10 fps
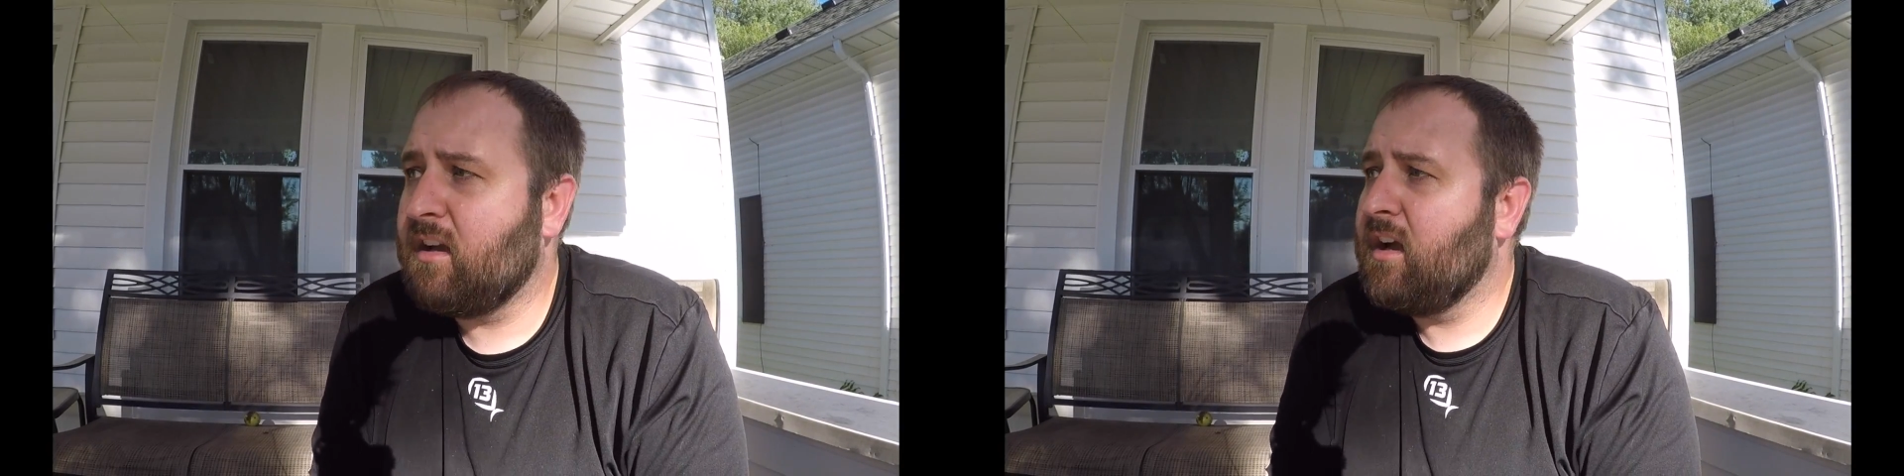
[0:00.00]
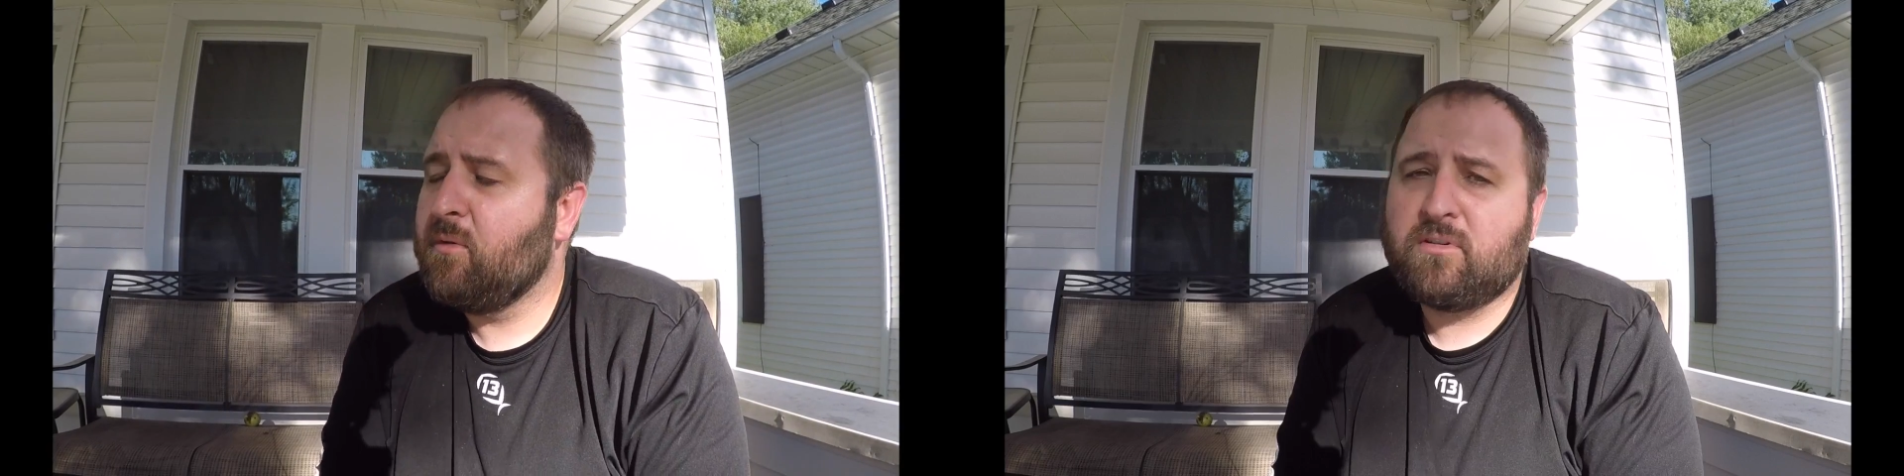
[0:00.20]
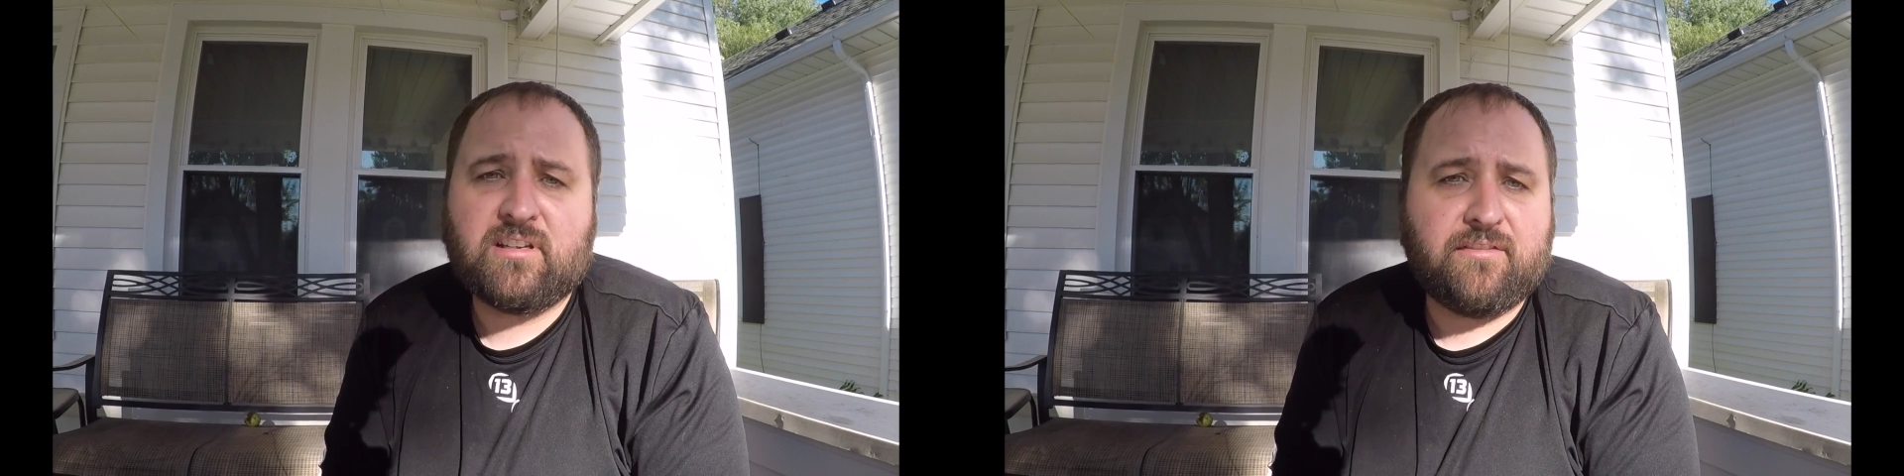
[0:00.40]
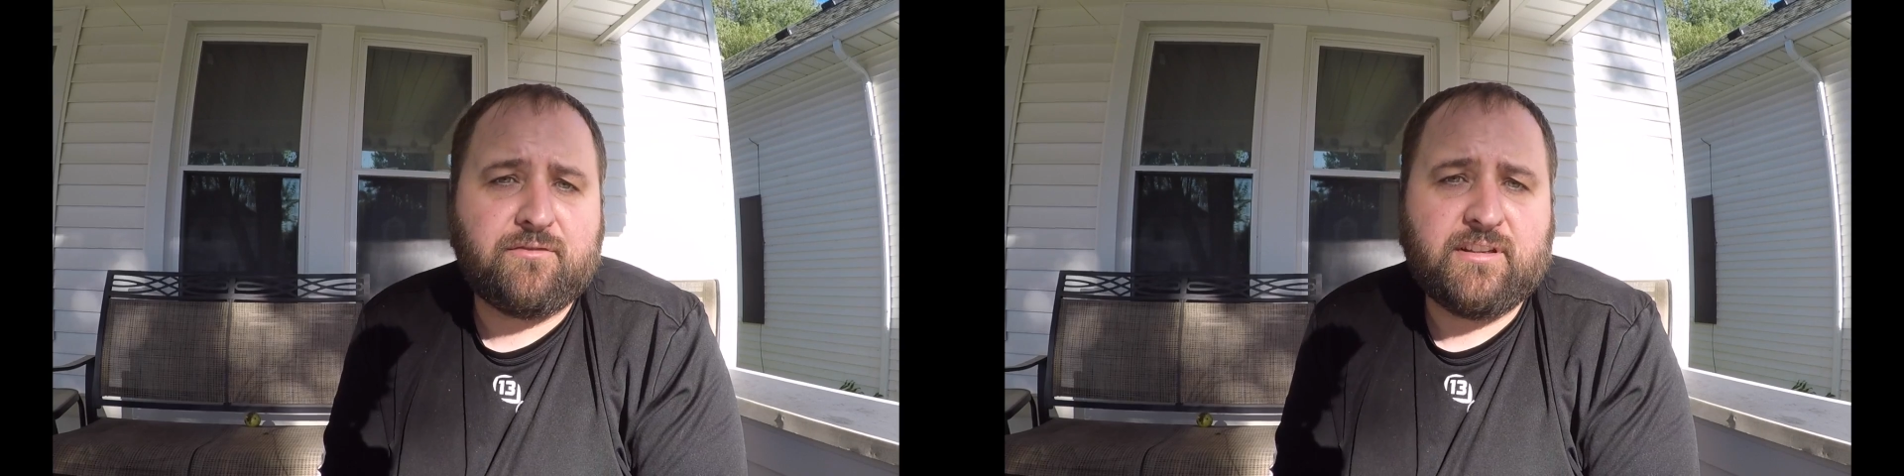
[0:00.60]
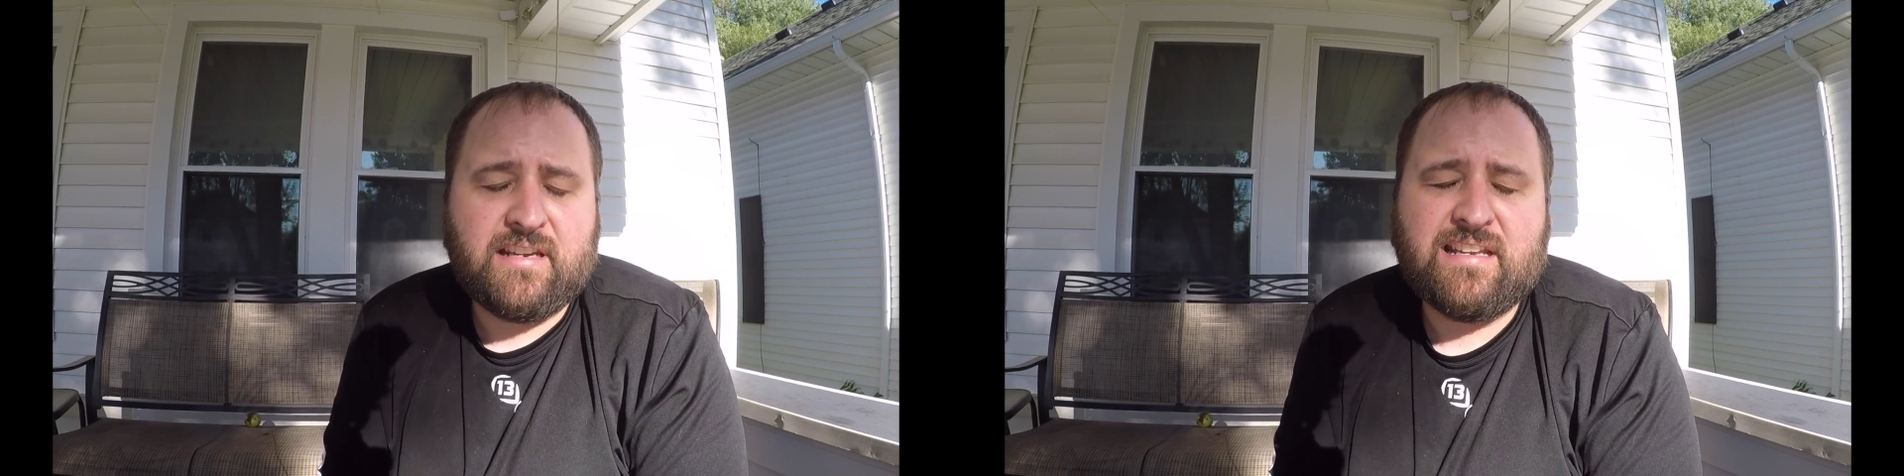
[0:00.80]
We're
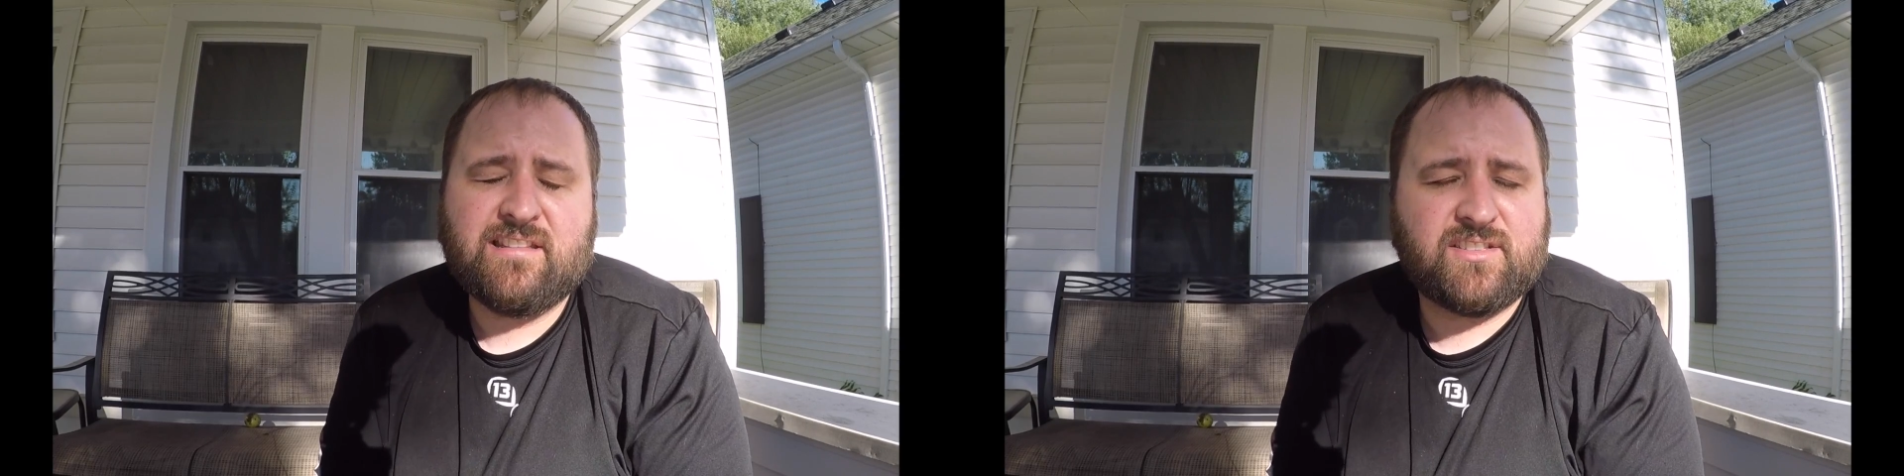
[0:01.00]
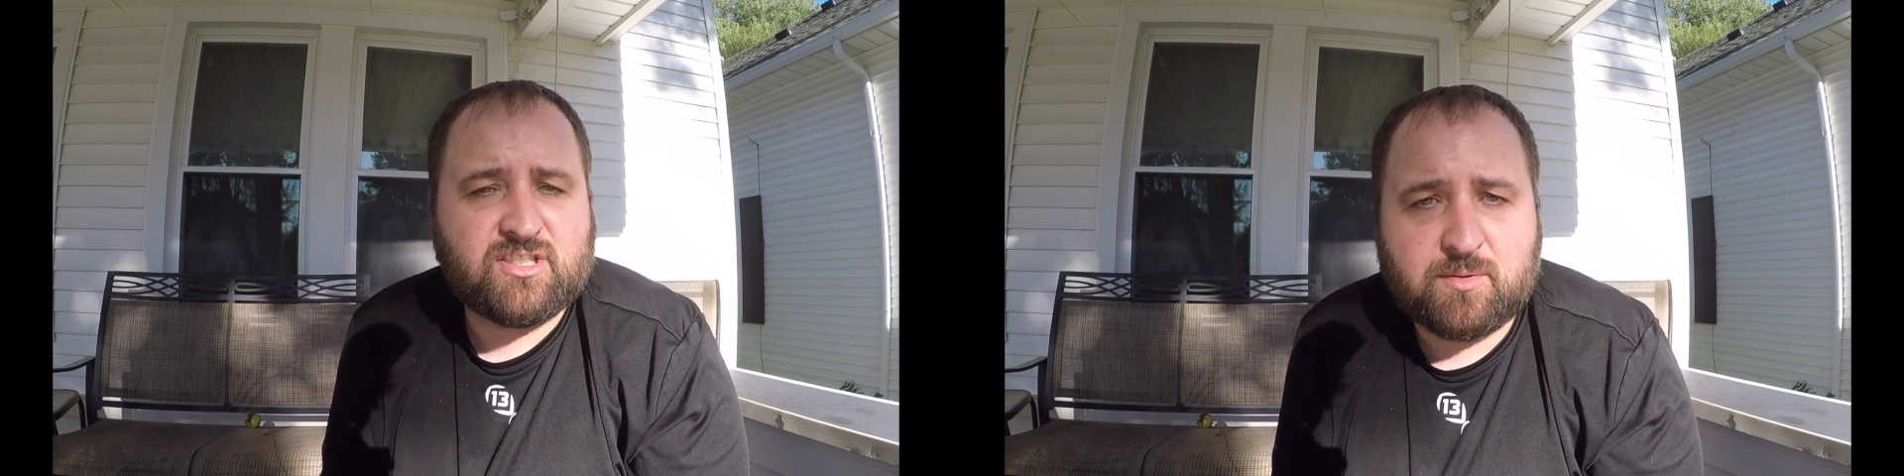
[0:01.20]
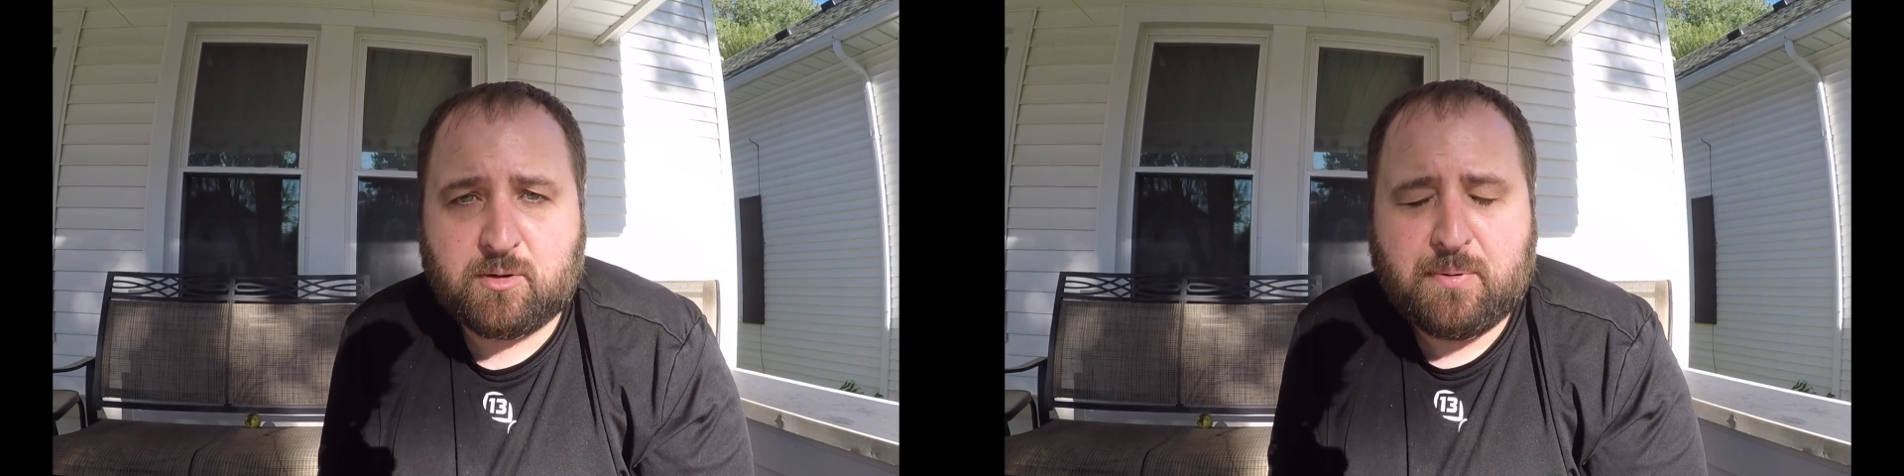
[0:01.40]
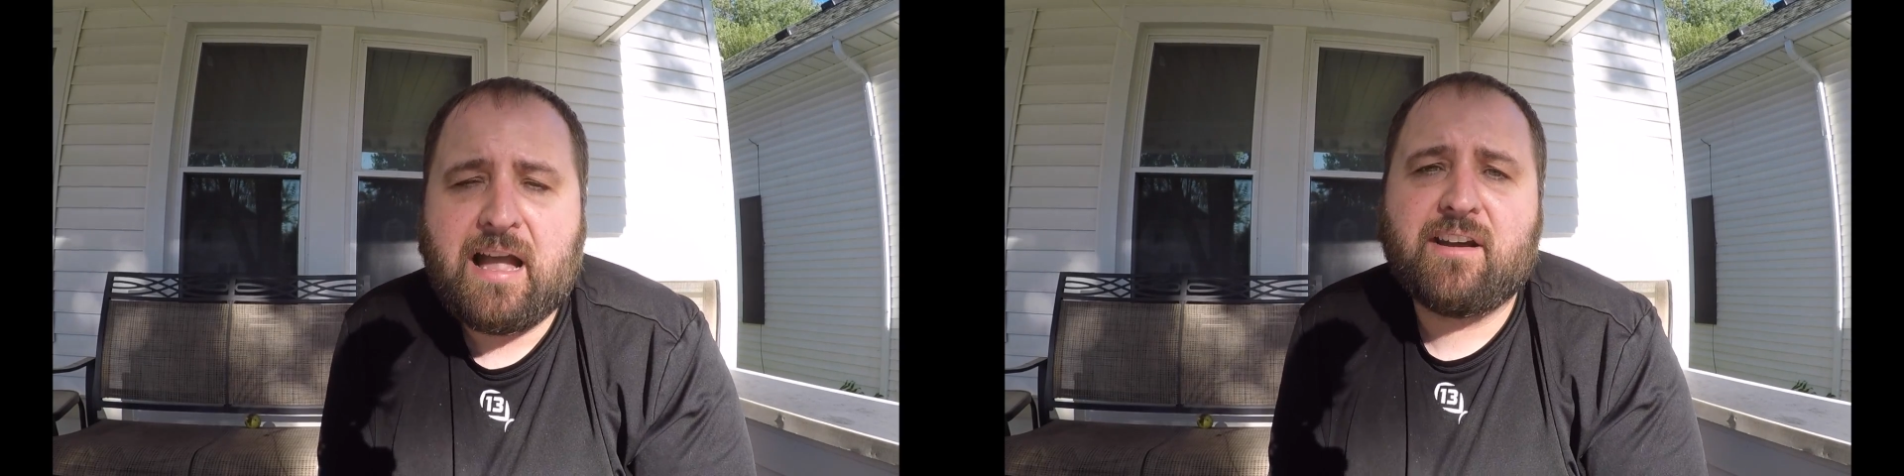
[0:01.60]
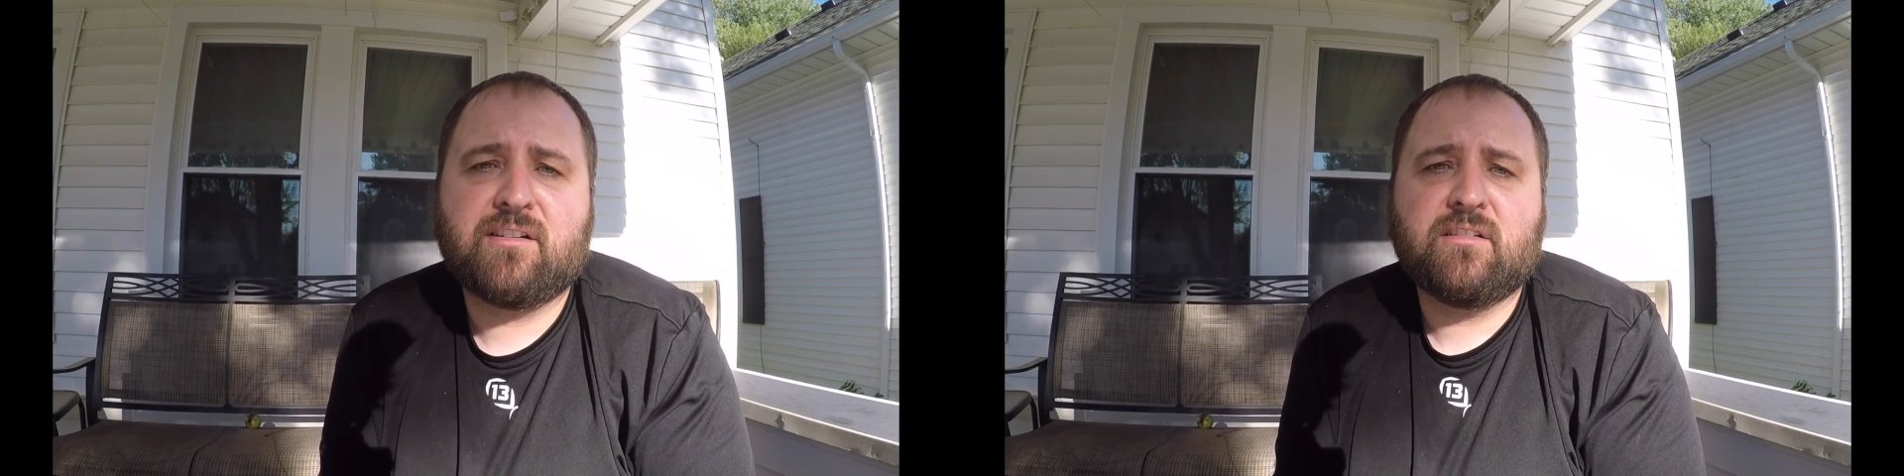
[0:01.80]
definitely in the summer
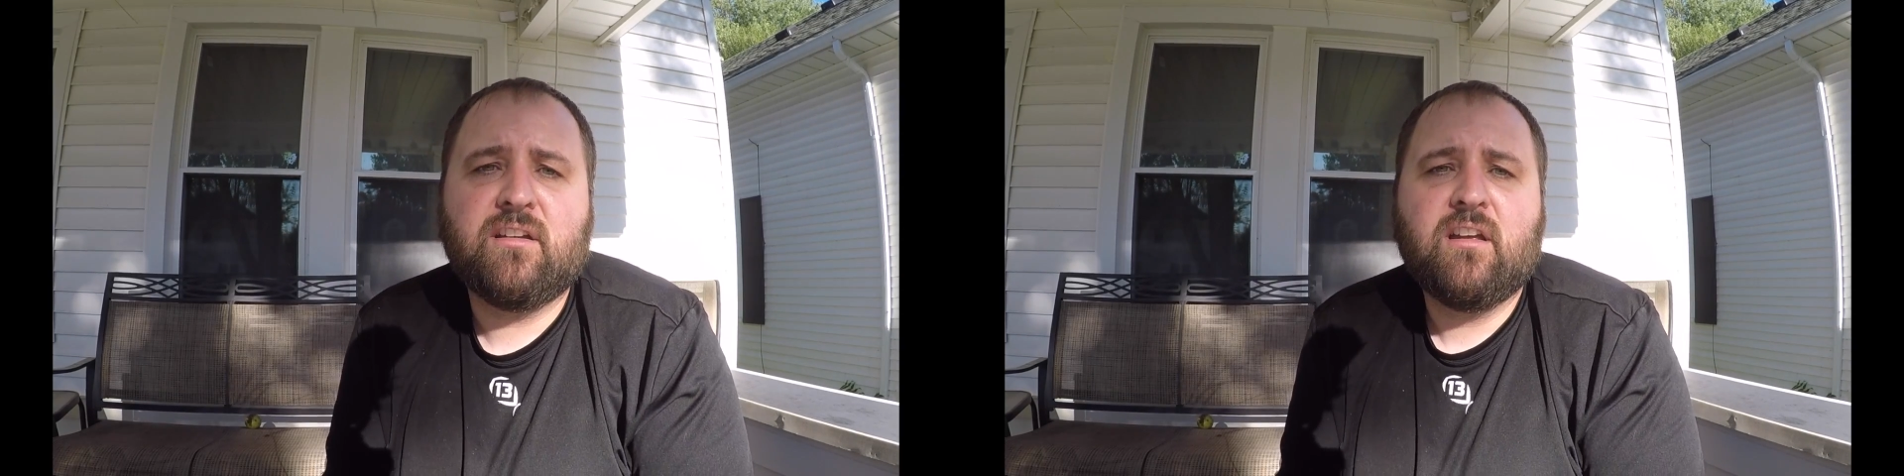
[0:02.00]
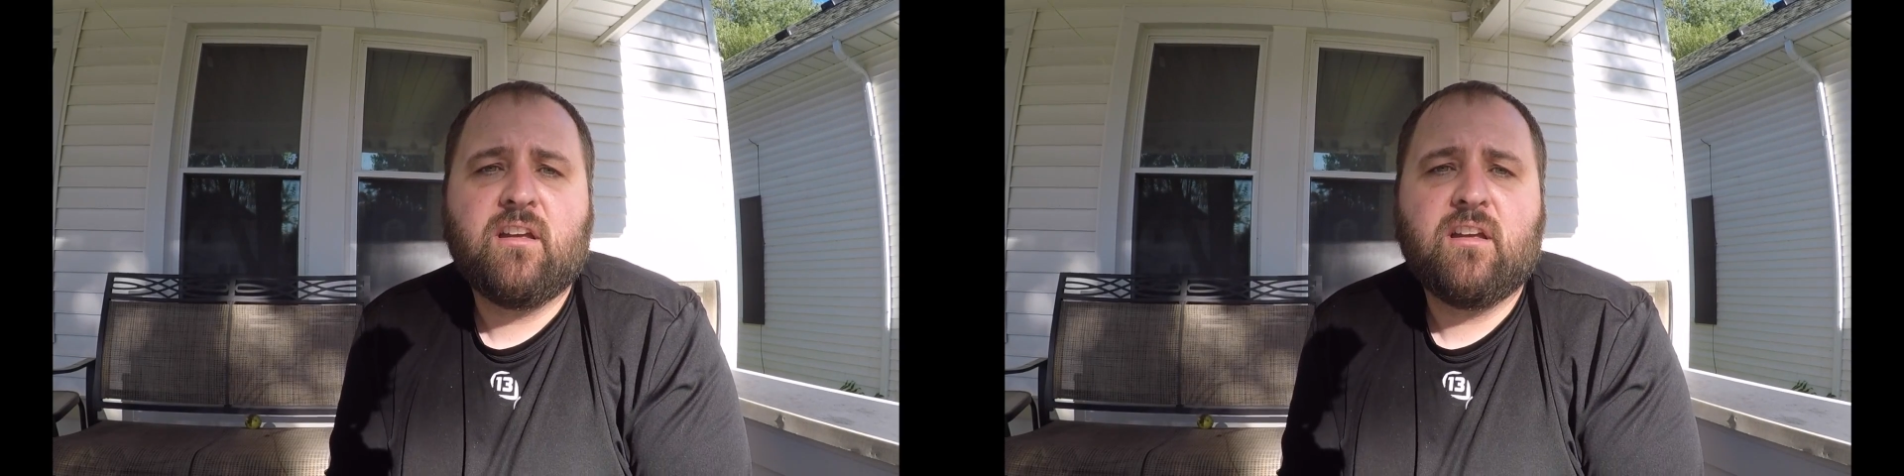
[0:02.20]
pattern.